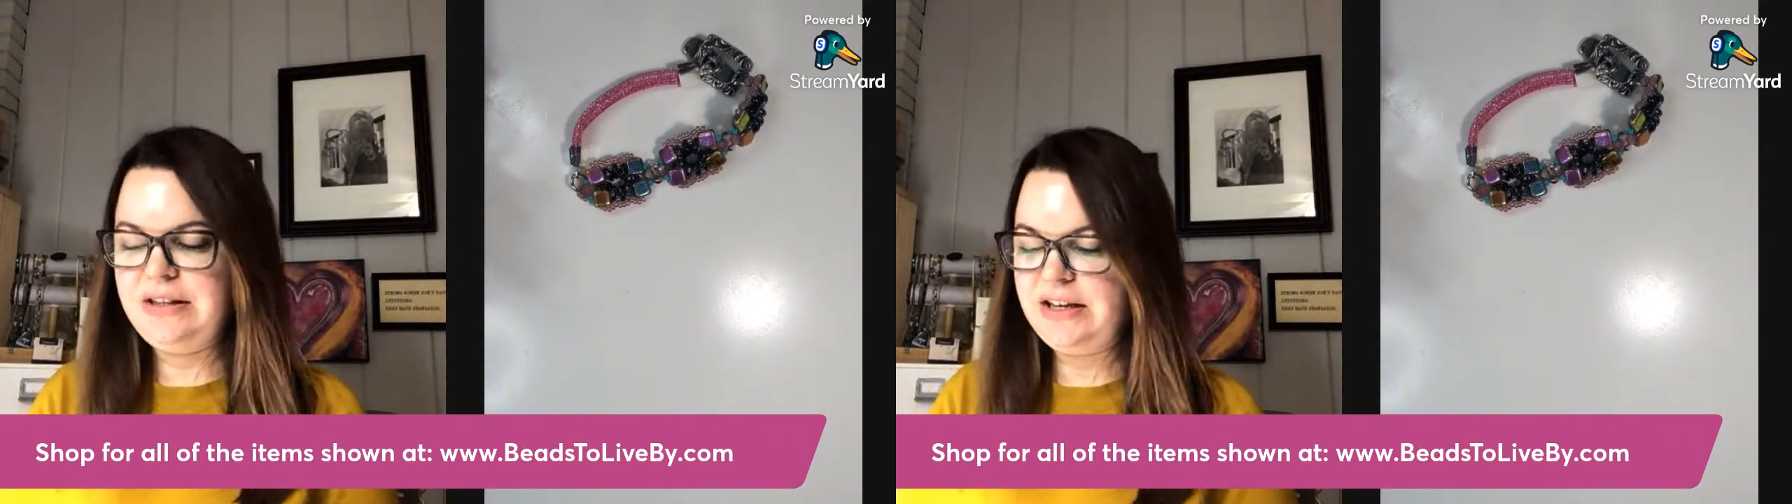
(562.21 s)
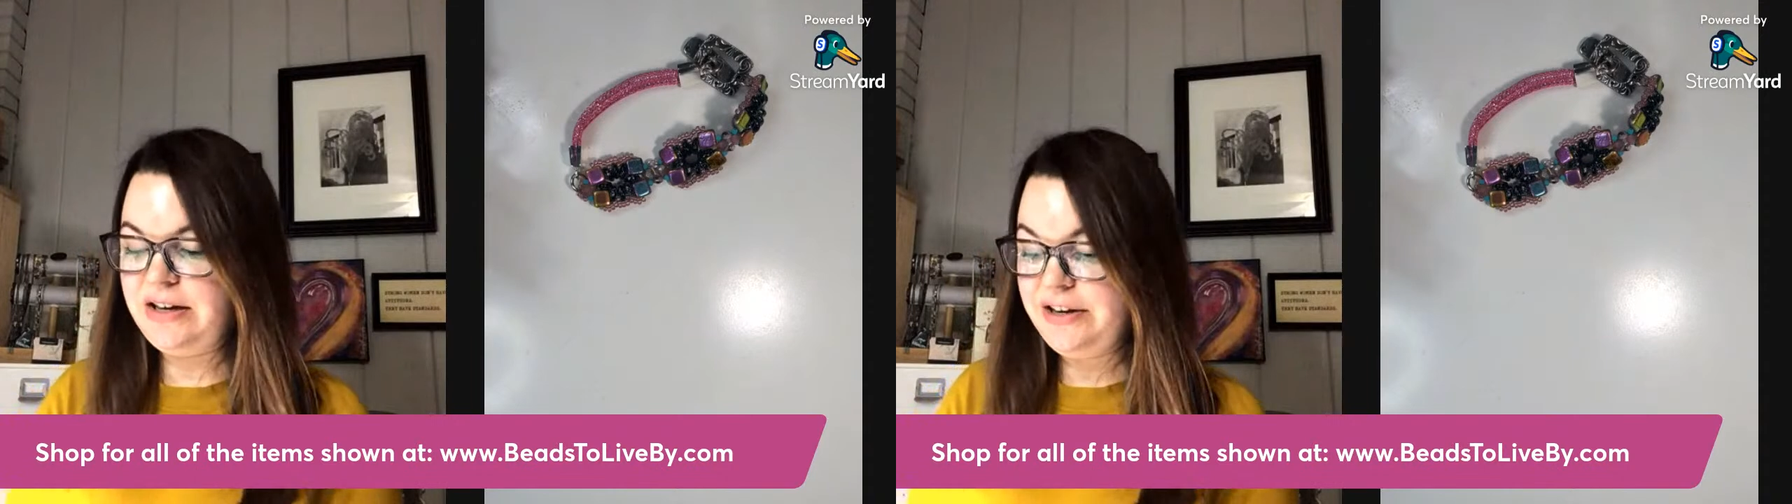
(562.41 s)

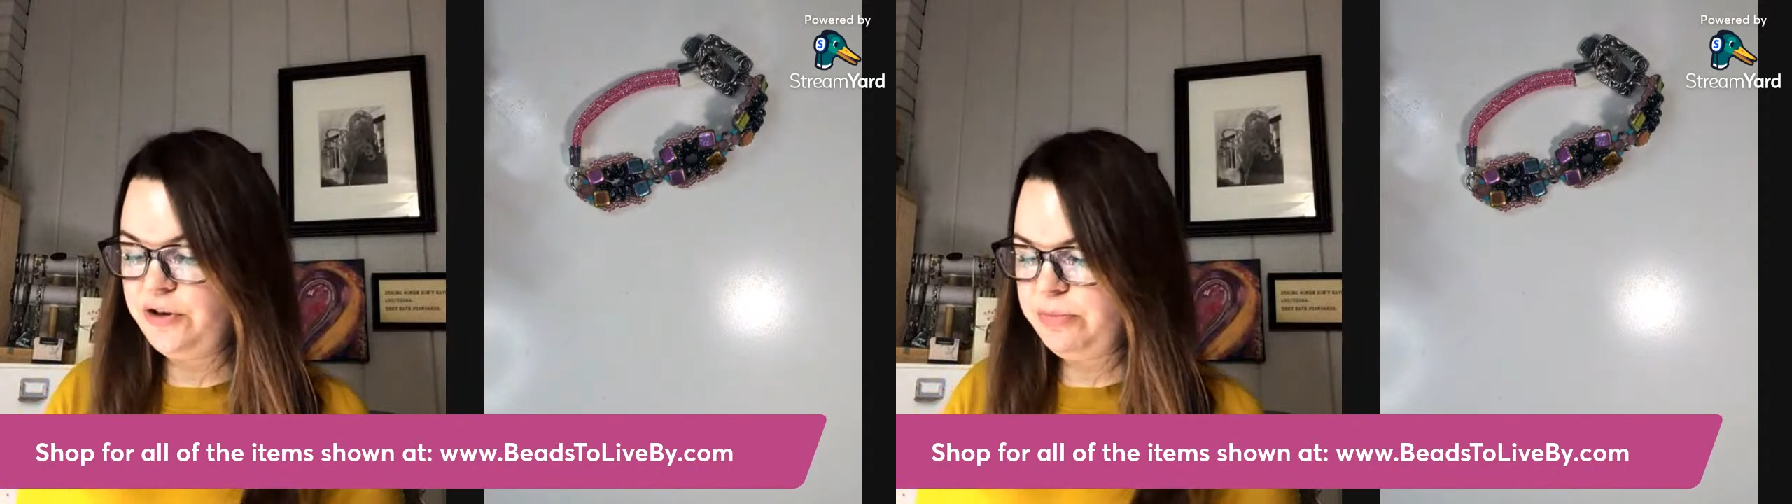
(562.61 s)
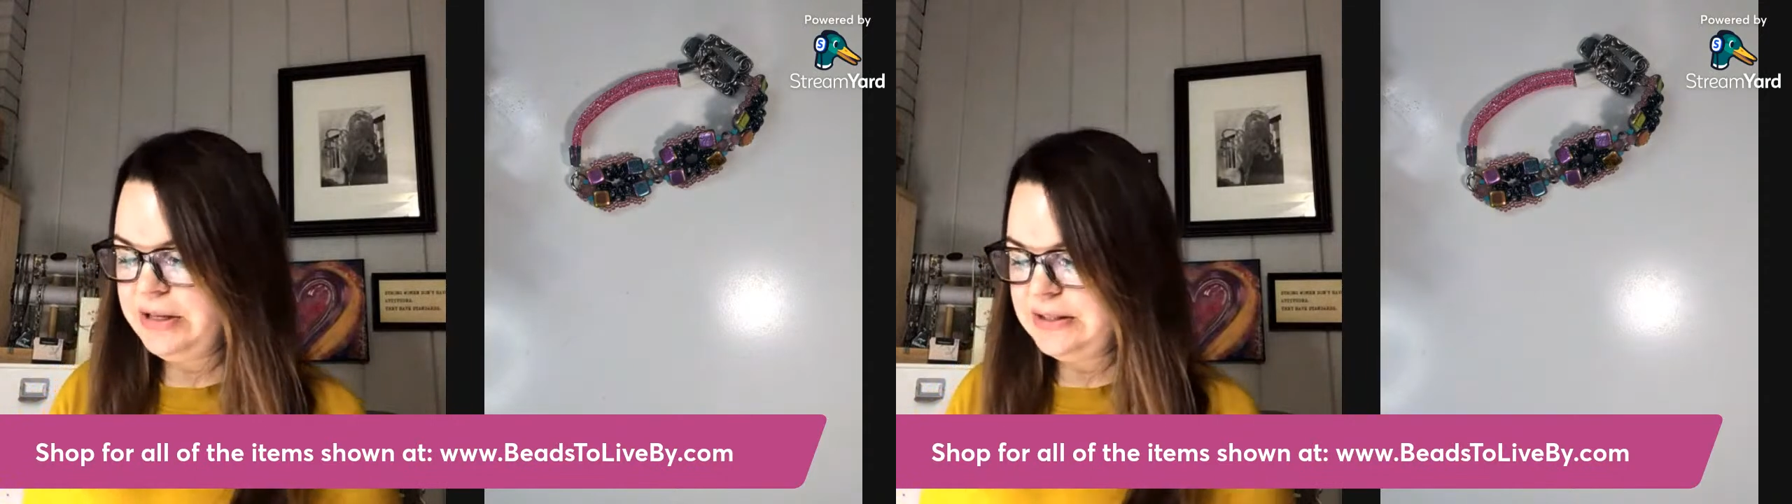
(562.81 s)
cutting
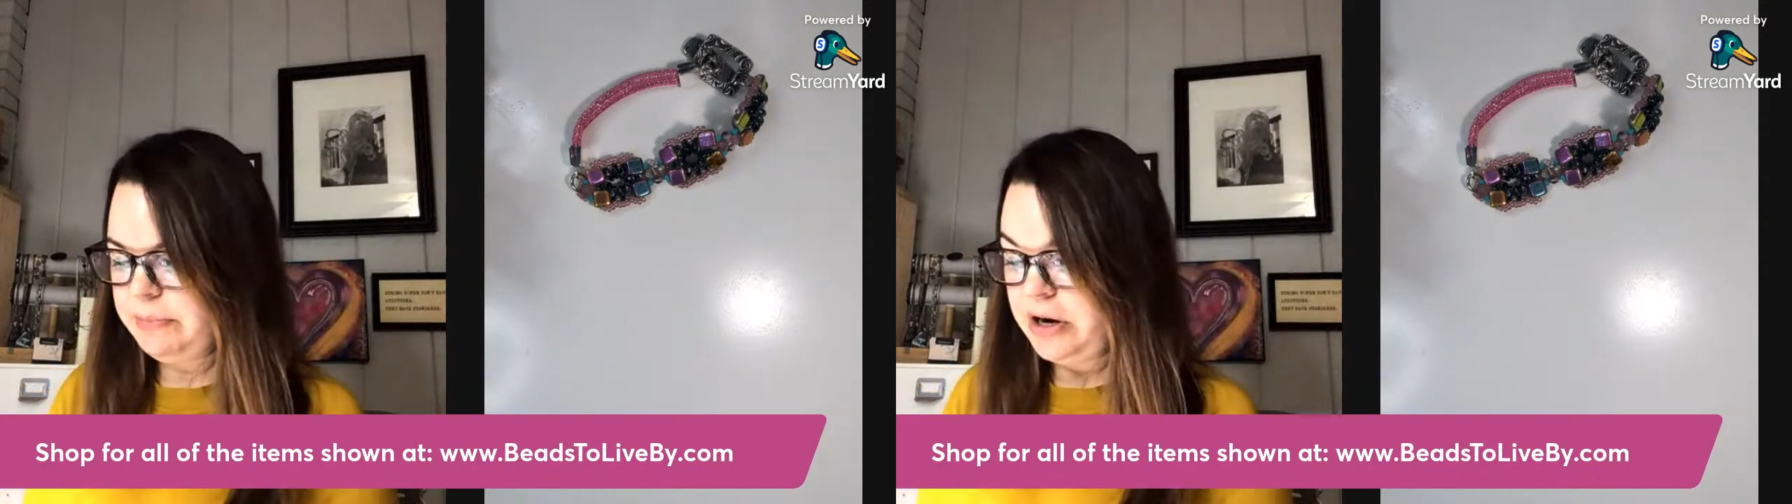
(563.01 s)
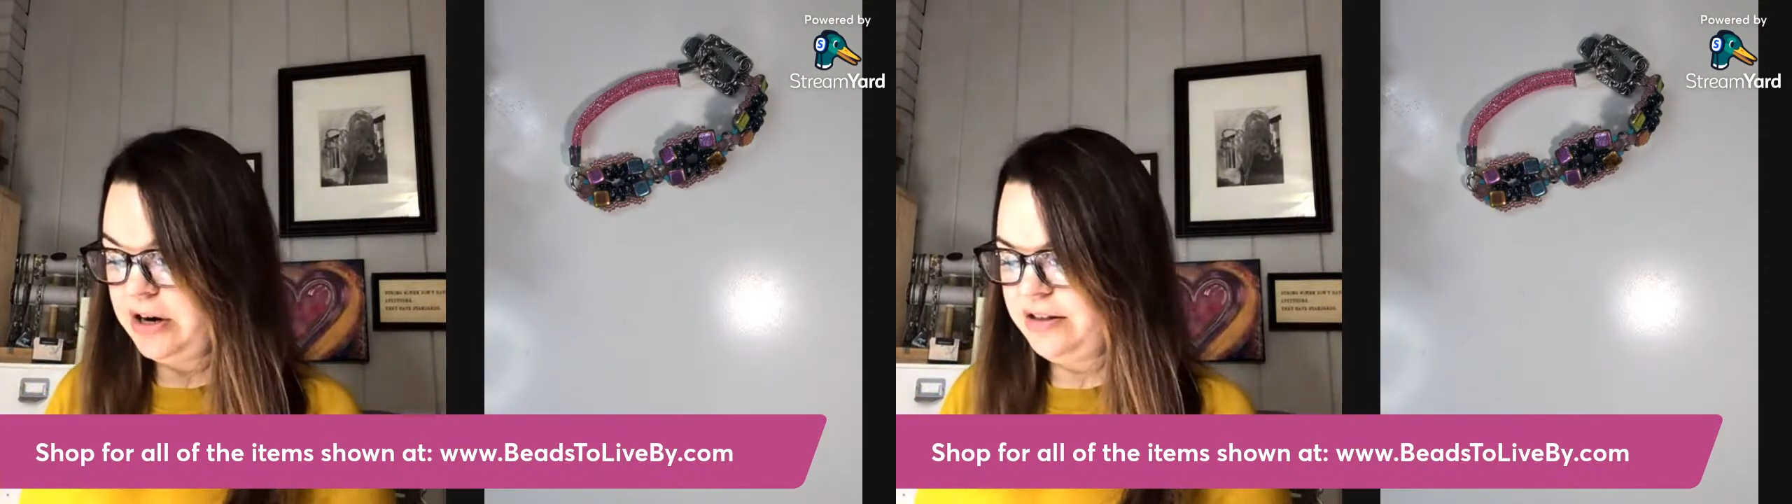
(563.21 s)
your beads
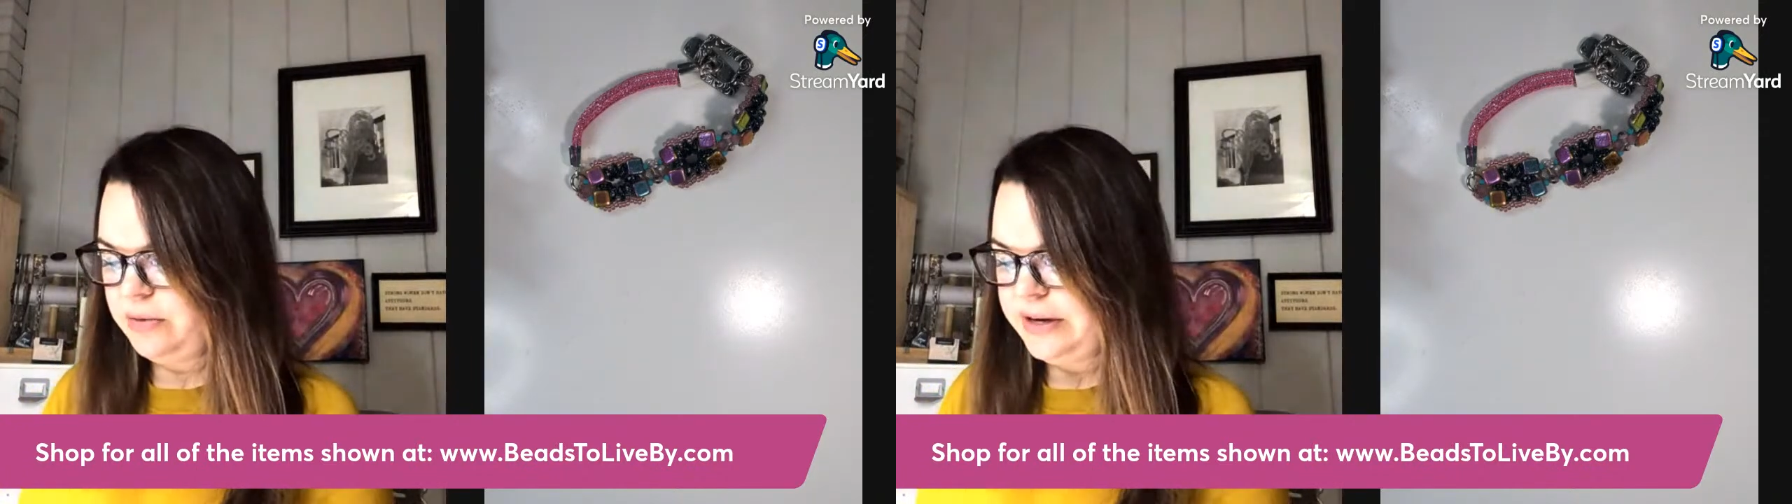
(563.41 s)
apart the